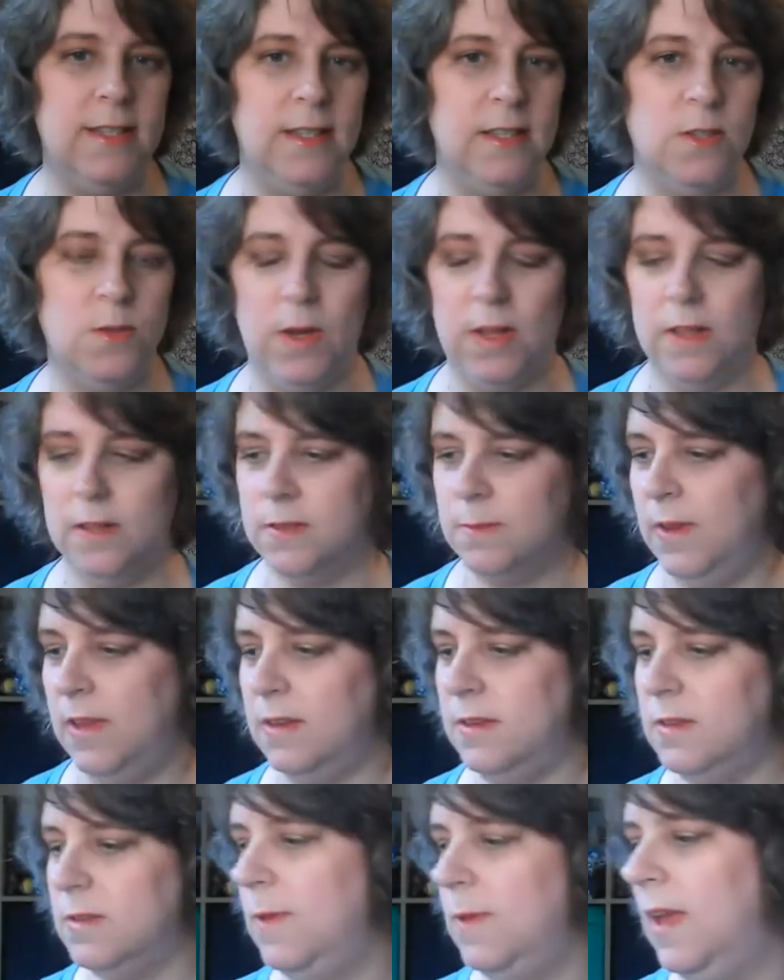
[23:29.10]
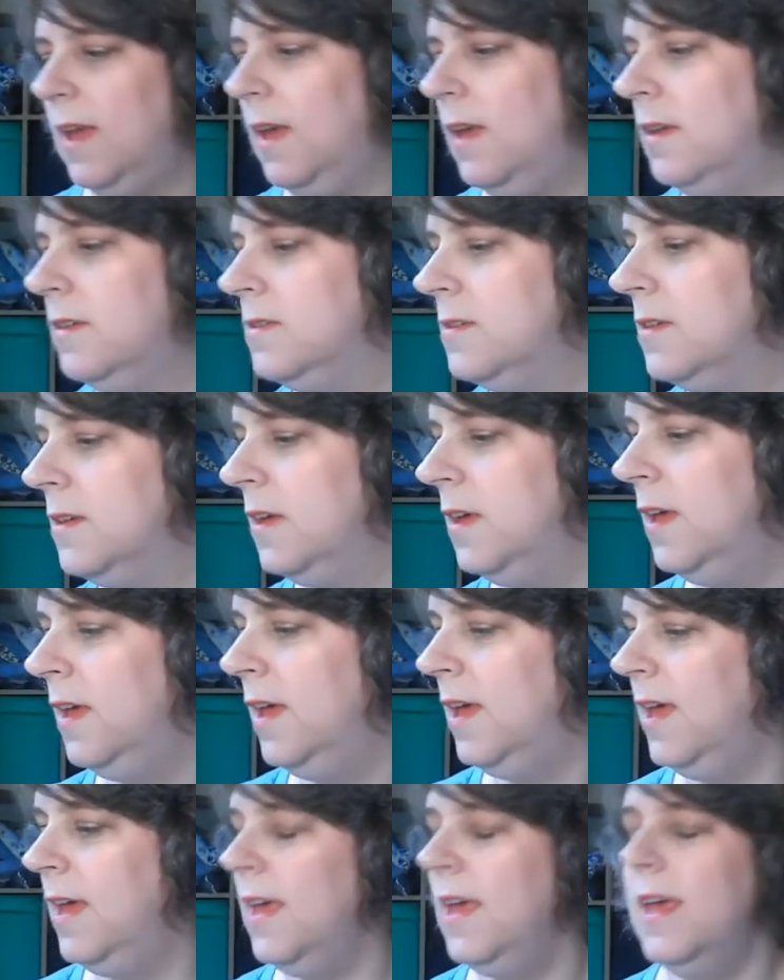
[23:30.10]
as well as MandisMakings.
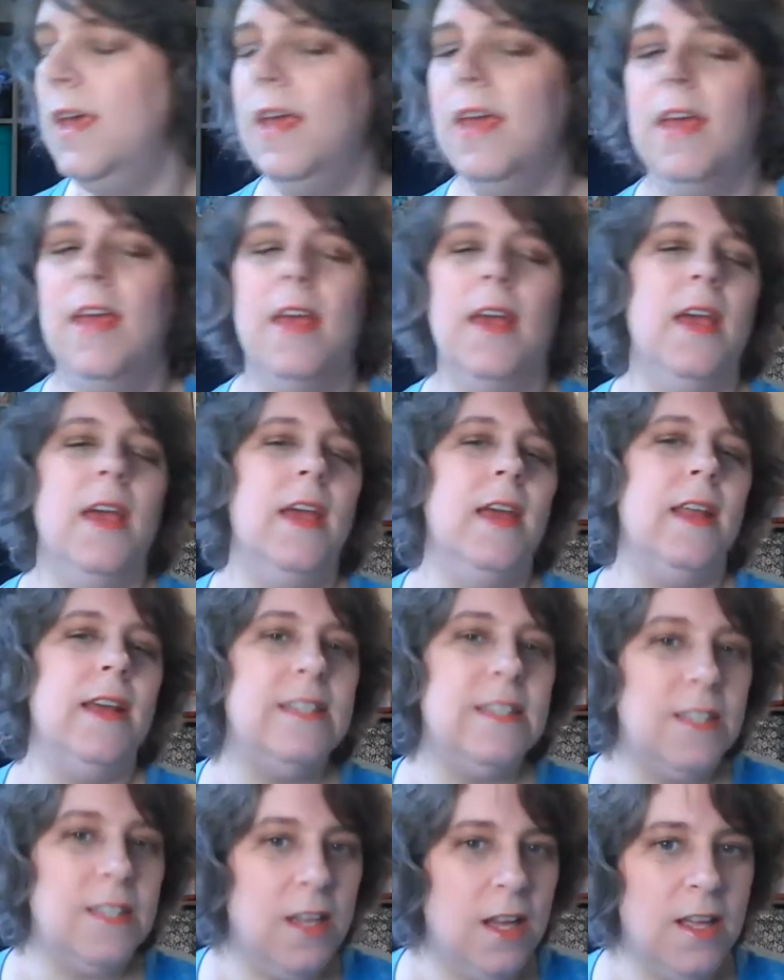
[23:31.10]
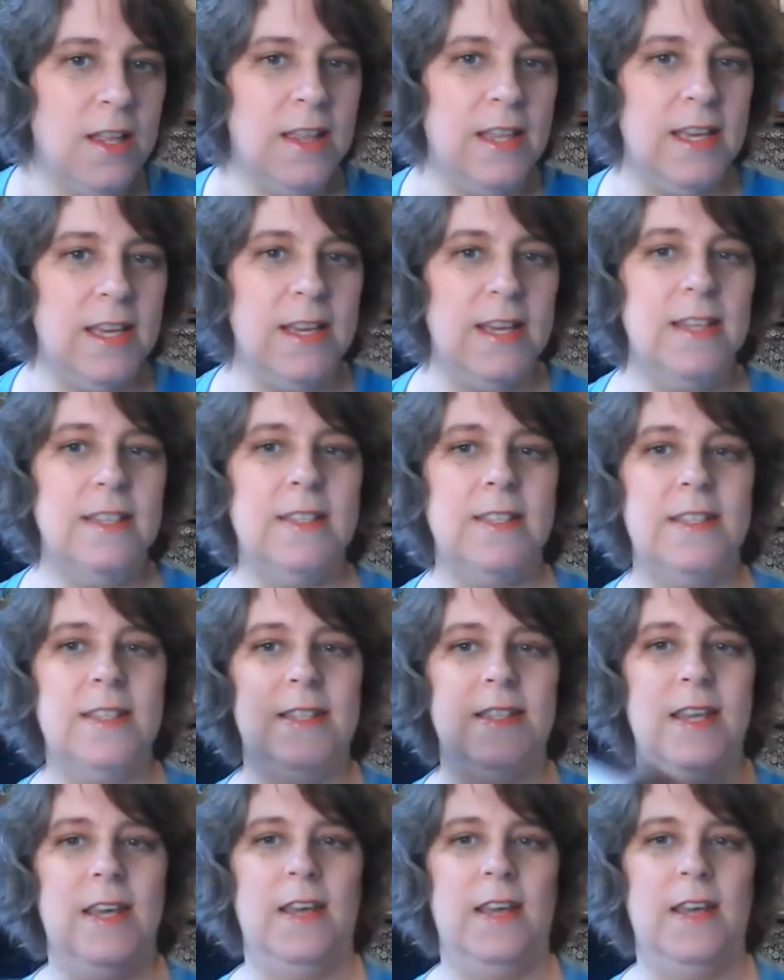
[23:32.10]
And I saw this